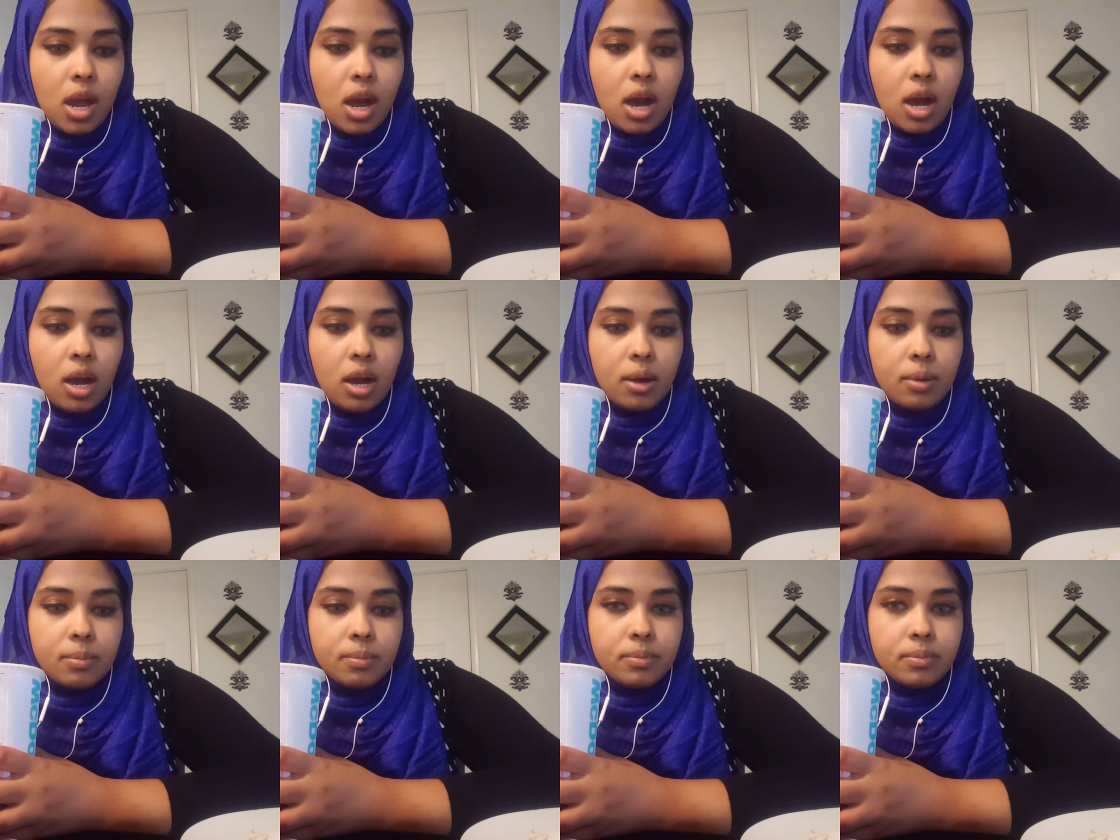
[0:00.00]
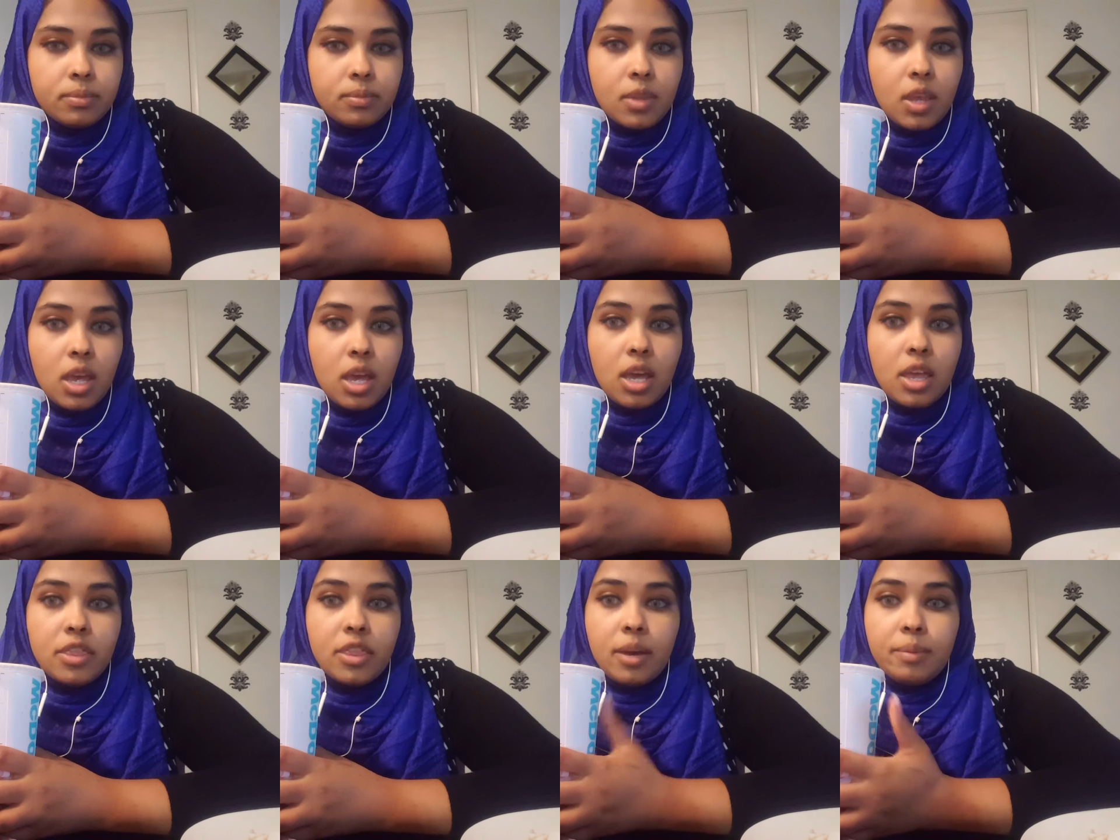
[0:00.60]

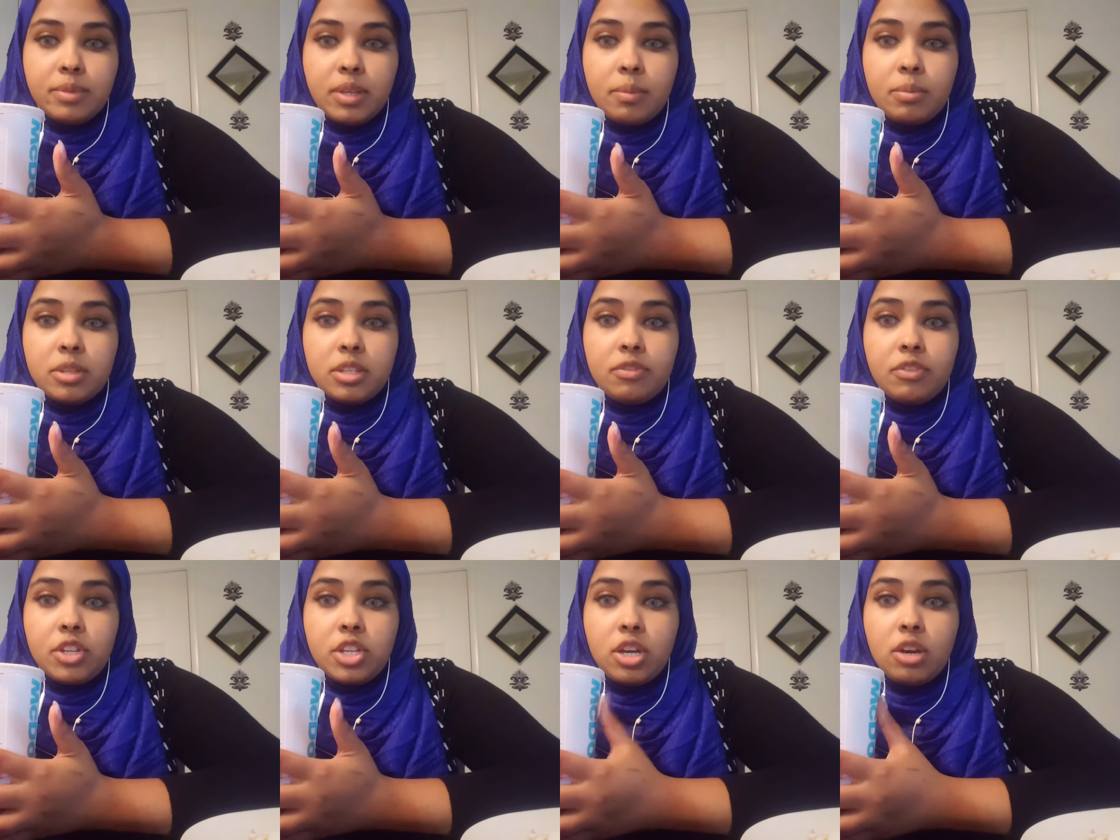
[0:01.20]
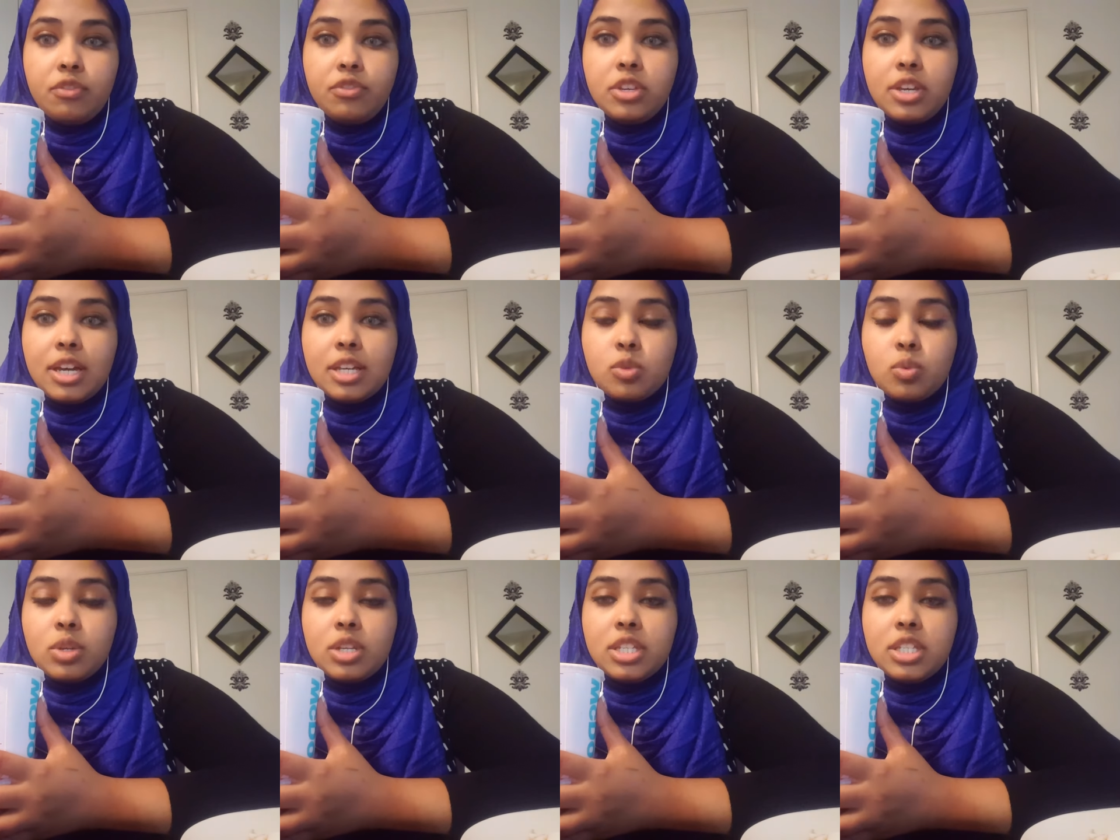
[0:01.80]
thumbs up this video if you
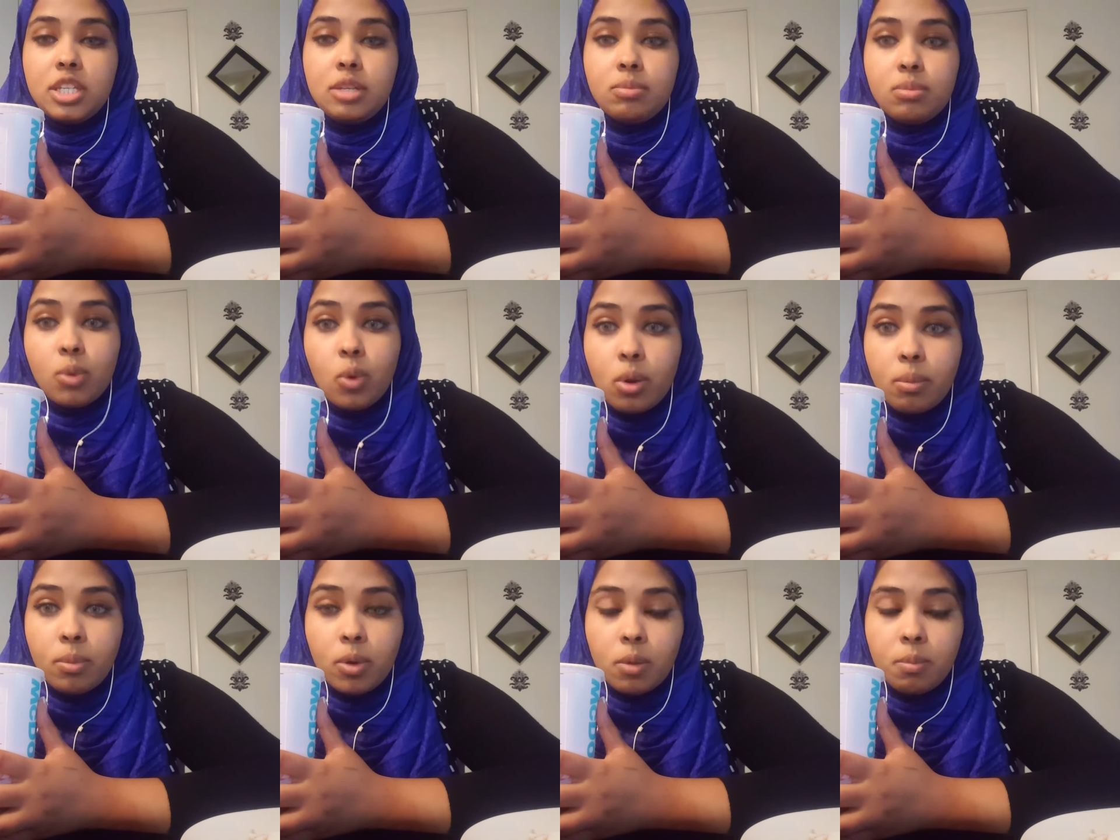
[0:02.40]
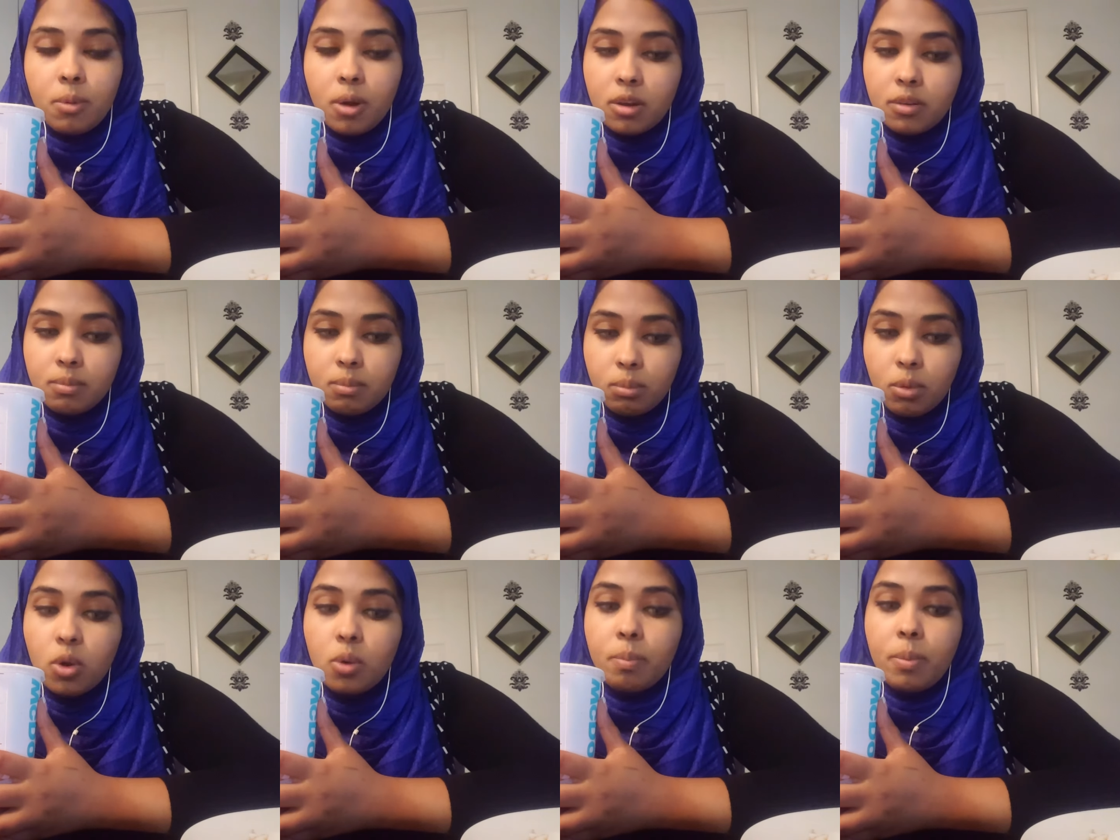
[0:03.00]
guys want to see more
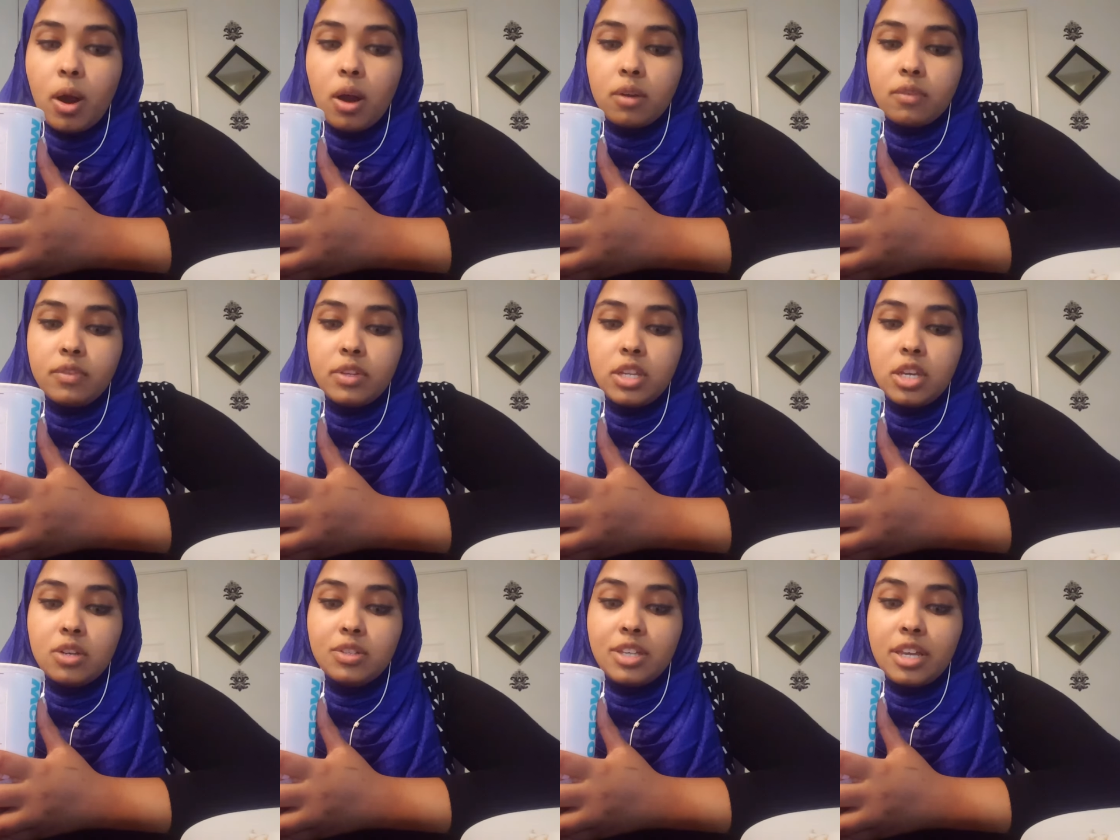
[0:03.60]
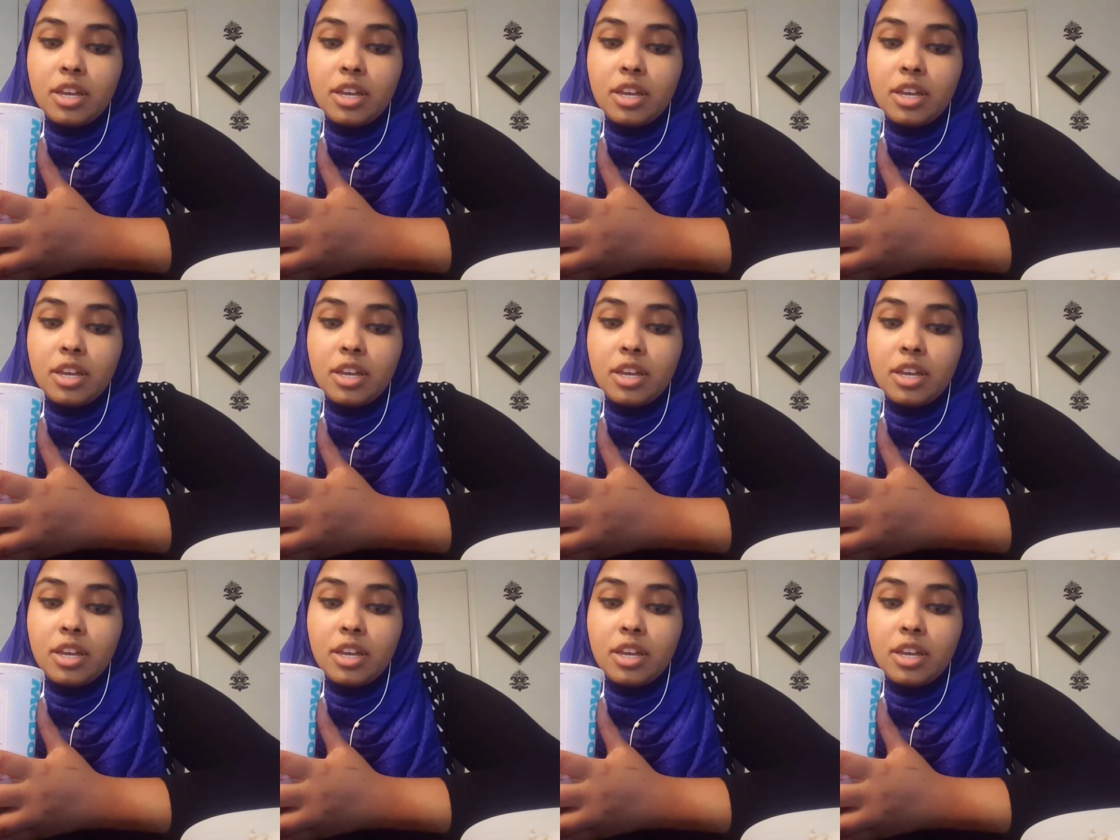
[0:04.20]
mukbang videos,